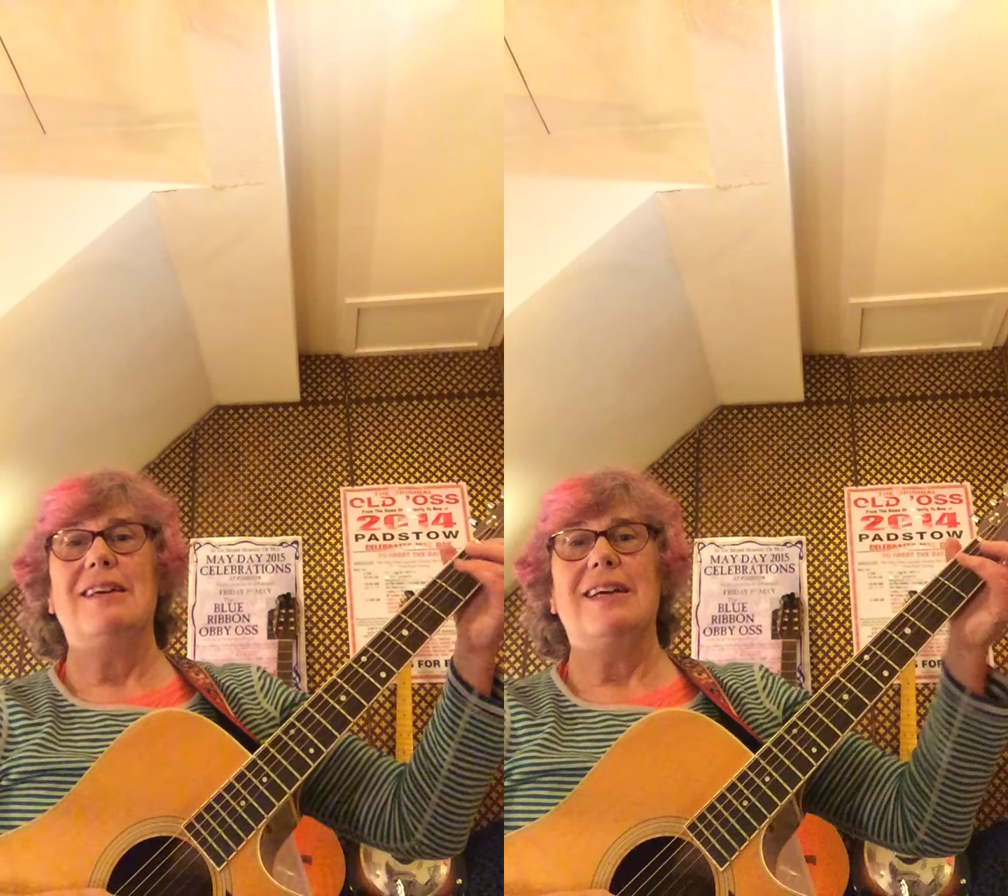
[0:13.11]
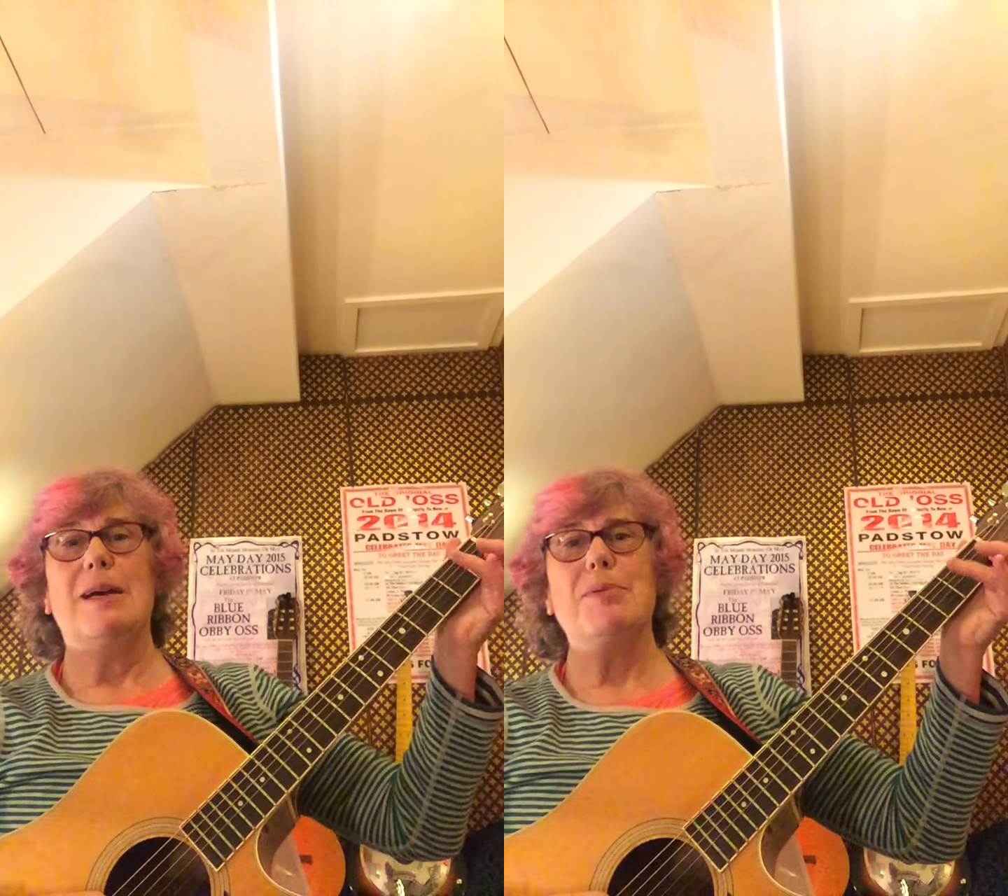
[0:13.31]

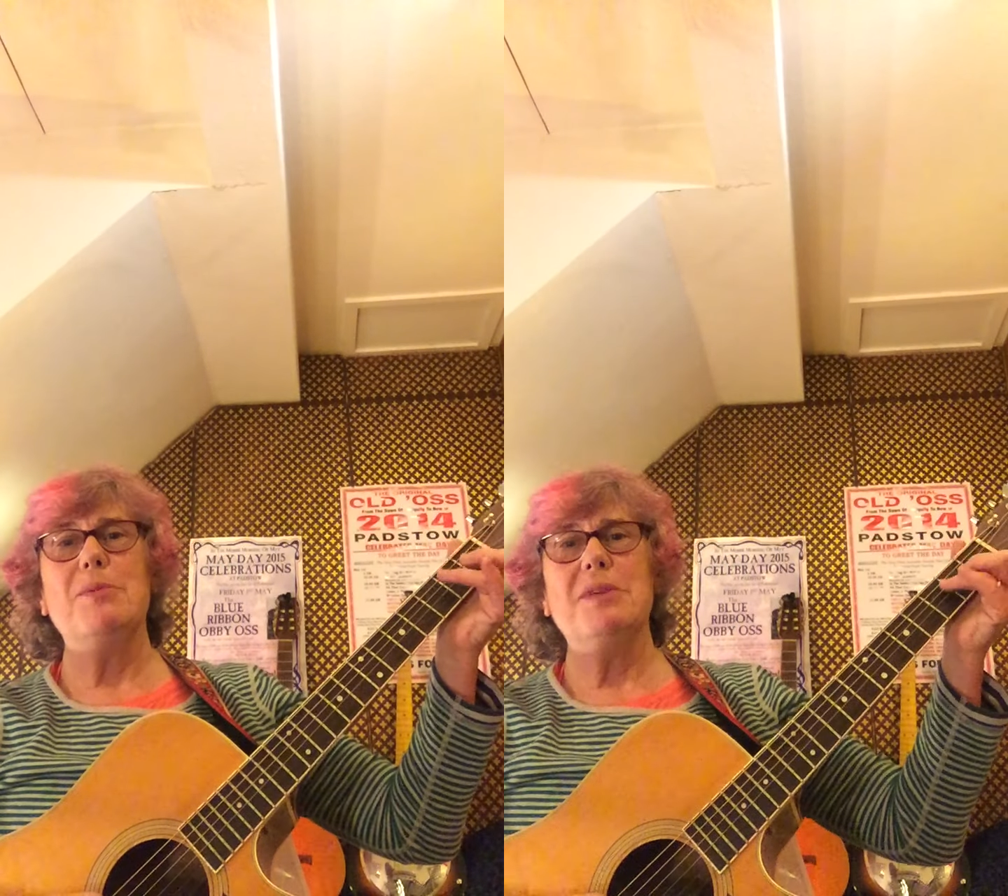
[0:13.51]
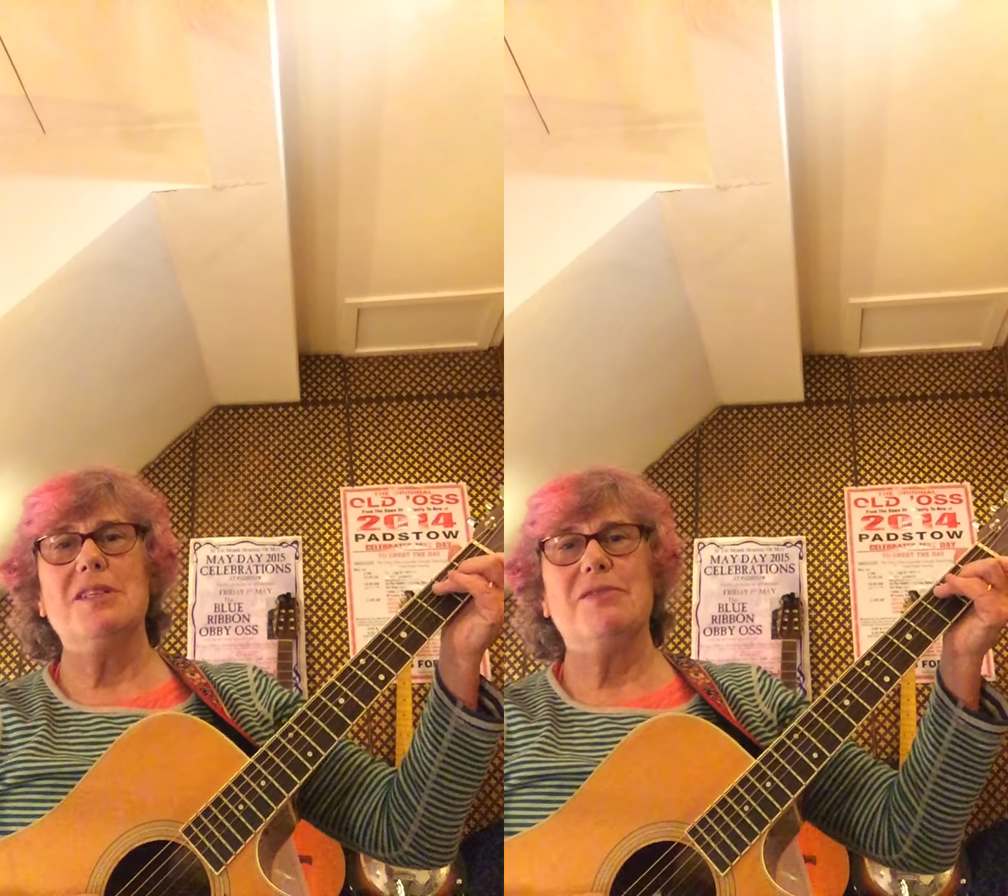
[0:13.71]
Happy
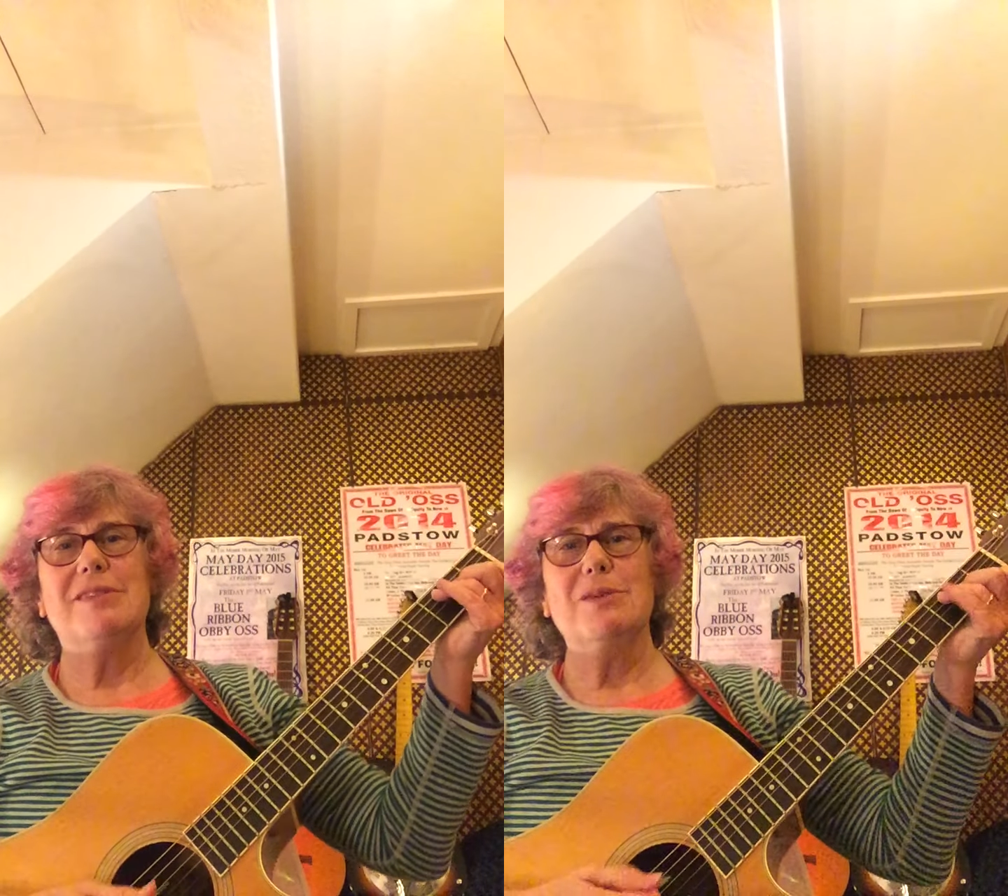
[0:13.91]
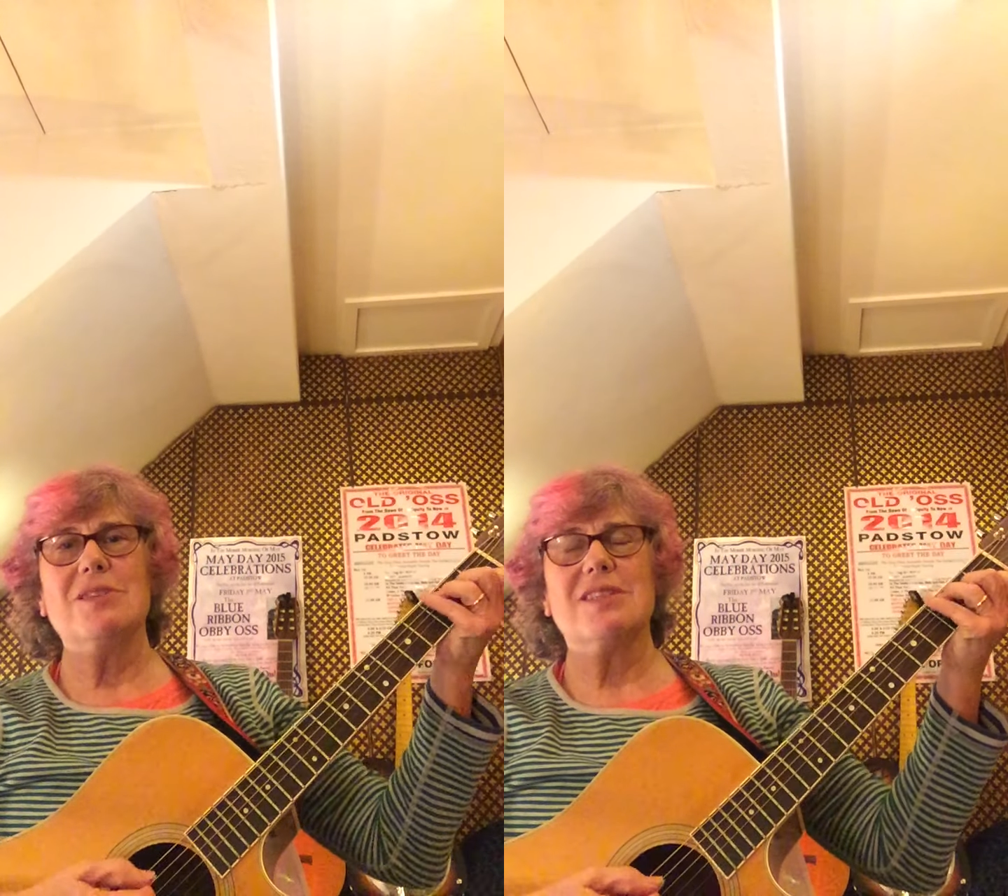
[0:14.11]
winter,
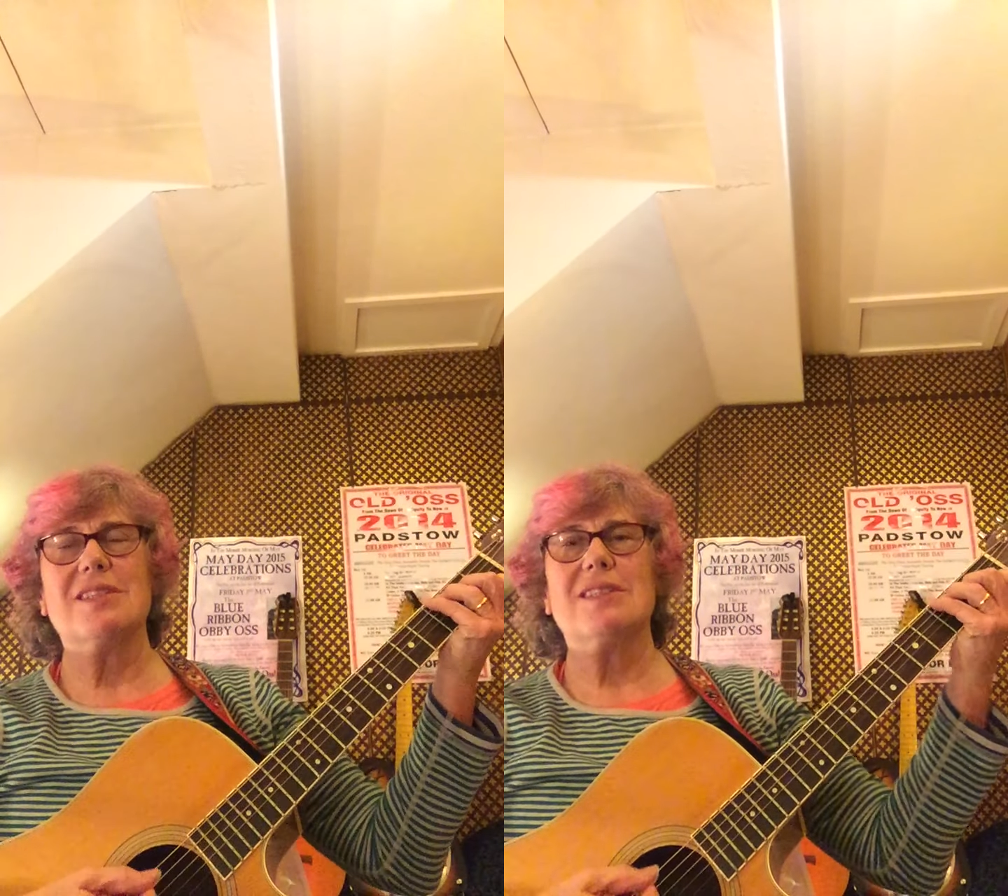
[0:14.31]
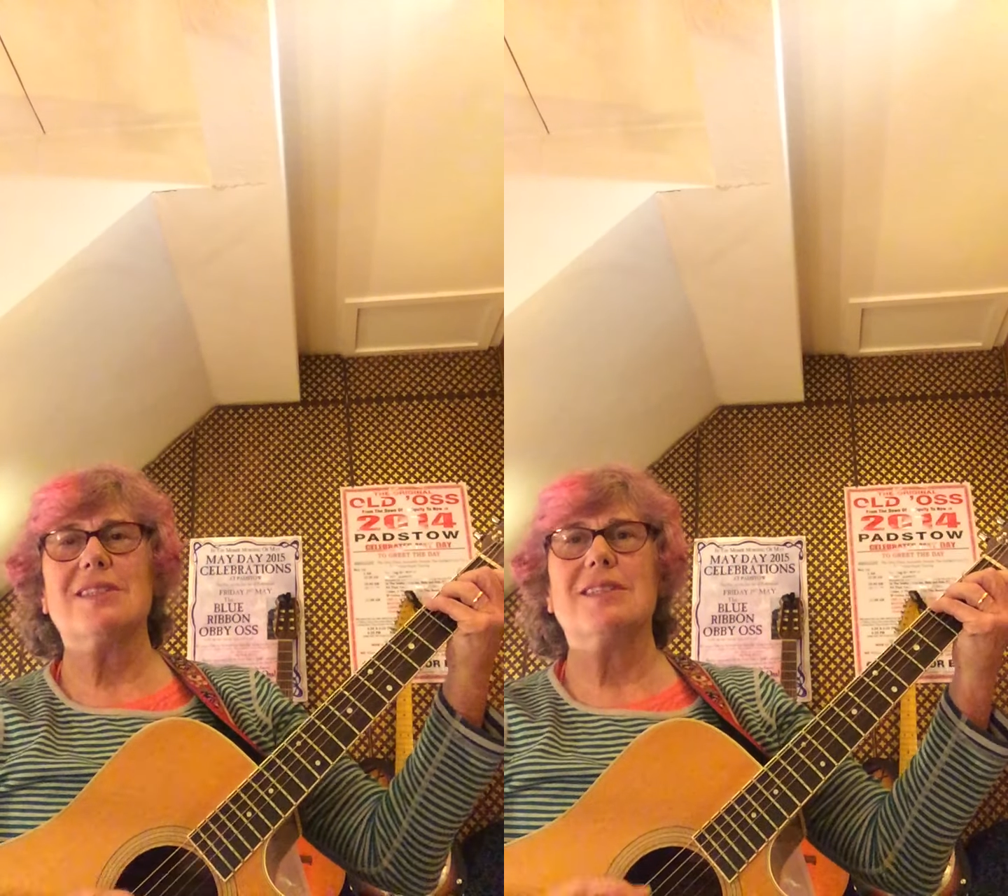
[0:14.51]

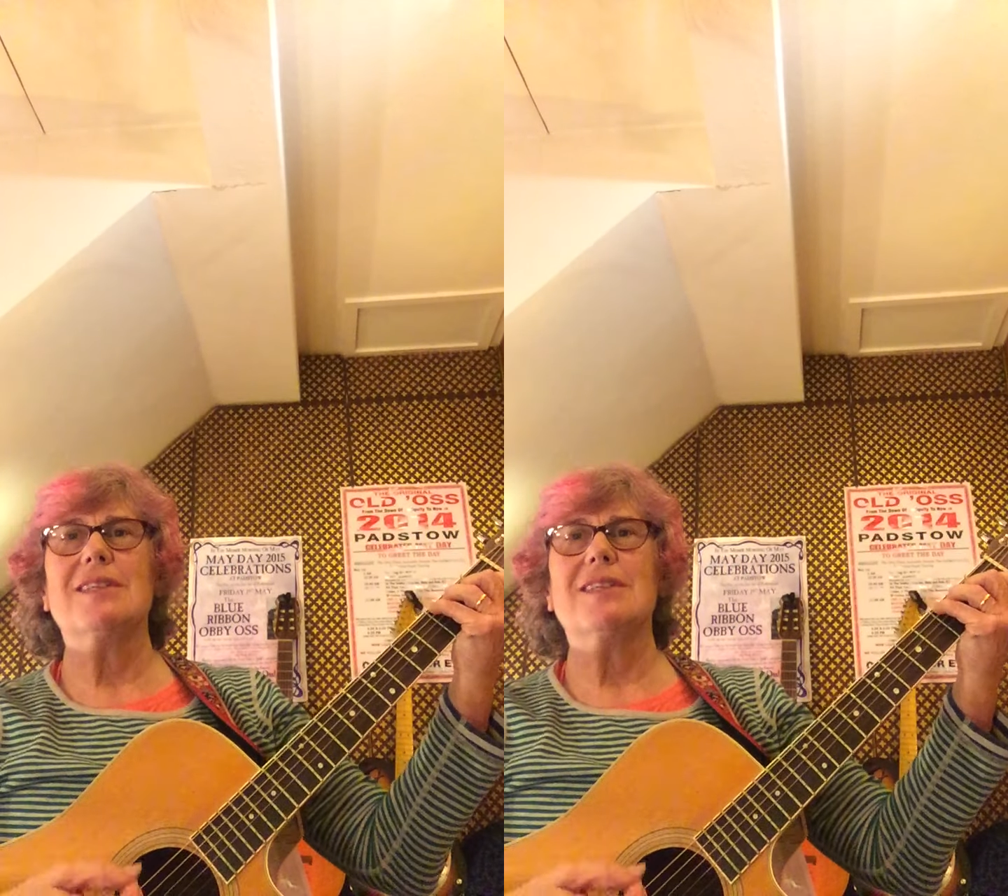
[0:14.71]
folks.